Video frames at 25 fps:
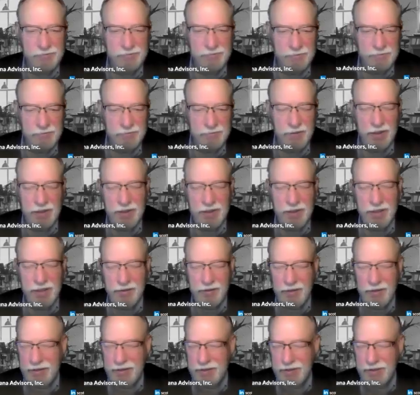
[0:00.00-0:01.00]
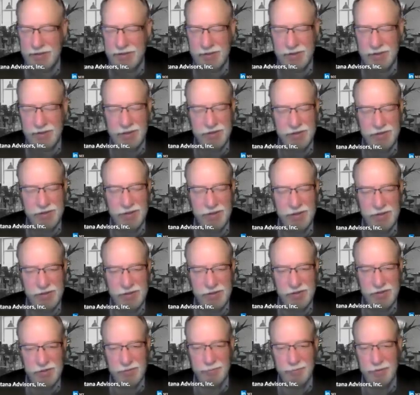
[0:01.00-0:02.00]
a lot of that distinction has
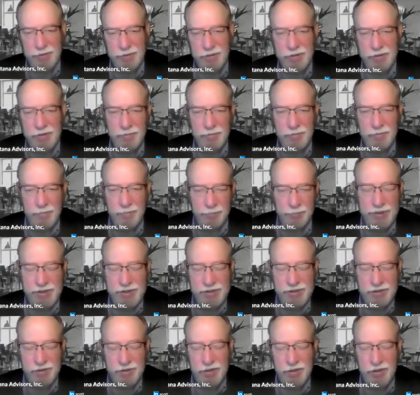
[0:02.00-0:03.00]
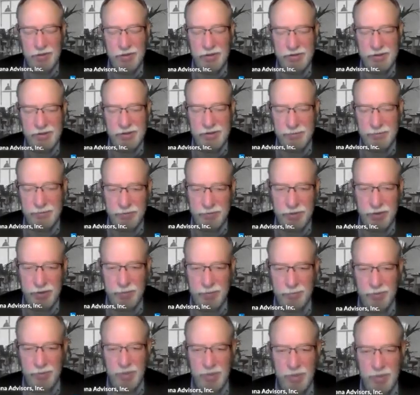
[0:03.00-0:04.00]
disappeared, but they still are set up for
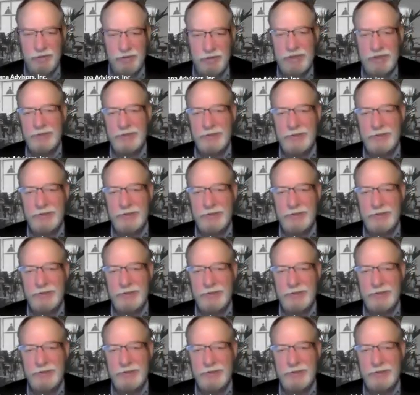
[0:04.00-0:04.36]
nonprofits.